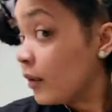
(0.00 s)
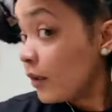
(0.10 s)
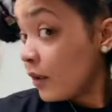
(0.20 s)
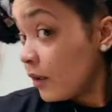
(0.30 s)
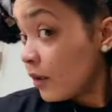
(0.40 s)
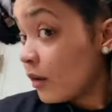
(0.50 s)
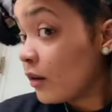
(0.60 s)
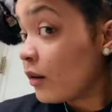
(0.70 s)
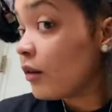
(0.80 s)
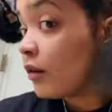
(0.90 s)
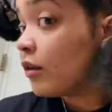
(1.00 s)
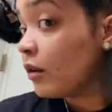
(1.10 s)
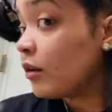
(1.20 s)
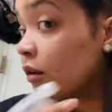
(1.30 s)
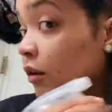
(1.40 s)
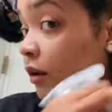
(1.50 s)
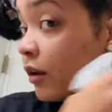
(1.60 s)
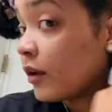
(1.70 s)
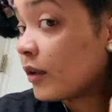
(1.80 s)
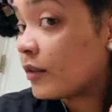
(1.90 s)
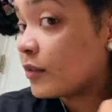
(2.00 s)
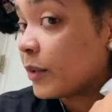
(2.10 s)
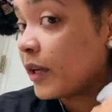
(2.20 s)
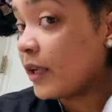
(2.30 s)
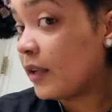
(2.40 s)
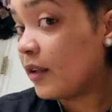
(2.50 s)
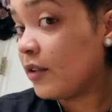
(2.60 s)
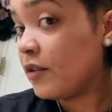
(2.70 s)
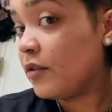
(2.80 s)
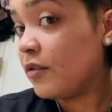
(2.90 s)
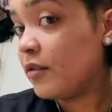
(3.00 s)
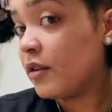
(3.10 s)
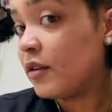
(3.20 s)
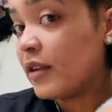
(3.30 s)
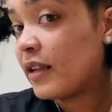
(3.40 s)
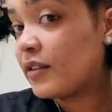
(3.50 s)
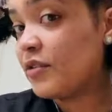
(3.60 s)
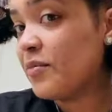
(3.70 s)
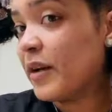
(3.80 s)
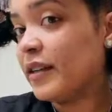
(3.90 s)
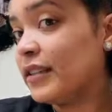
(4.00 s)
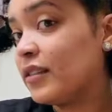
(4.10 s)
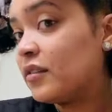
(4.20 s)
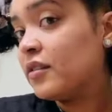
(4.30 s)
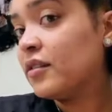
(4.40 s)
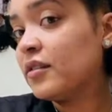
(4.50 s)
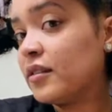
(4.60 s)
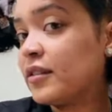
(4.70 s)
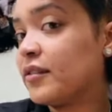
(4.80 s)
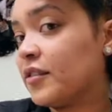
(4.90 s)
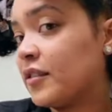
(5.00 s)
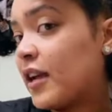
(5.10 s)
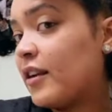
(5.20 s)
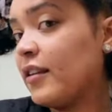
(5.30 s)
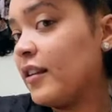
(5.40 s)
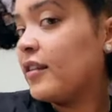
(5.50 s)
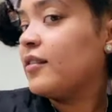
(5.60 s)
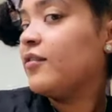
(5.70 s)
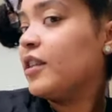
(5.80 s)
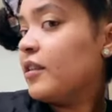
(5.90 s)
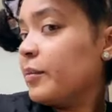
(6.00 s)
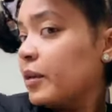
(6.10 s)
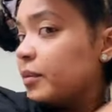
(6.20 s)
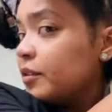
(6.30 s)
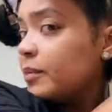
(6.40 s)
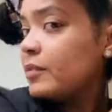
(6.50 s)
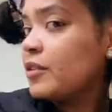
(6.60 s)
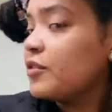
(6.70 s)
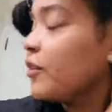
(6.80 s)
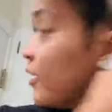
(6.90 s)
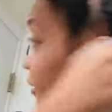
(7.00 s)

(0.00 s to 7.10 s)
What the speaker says: And I spray it a little, not too much, or else you're kind of like defeating the purpose, but I'm just trying